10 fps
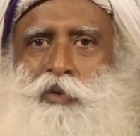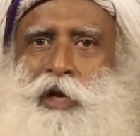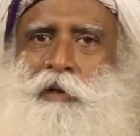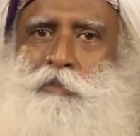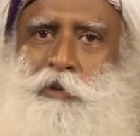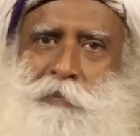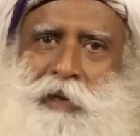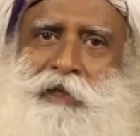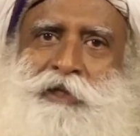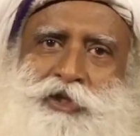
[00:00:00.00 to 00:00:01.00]
you can put
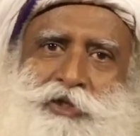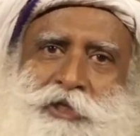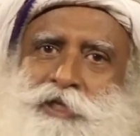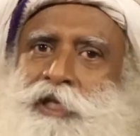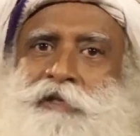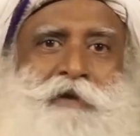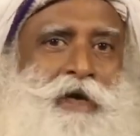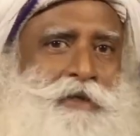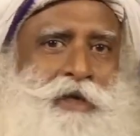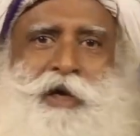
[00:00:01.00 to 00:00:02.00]
back these trees,
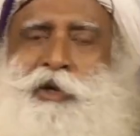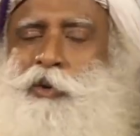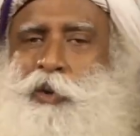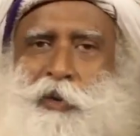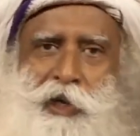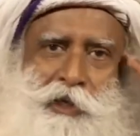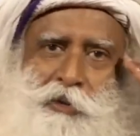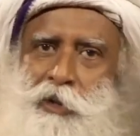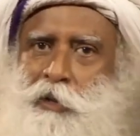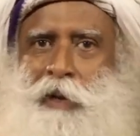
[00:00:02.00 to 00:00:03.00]
otherwise you will only
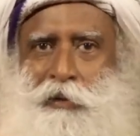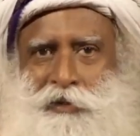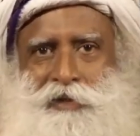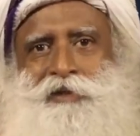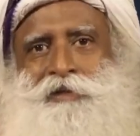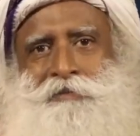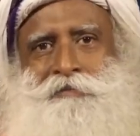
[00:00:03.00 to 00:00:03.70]
talk about it.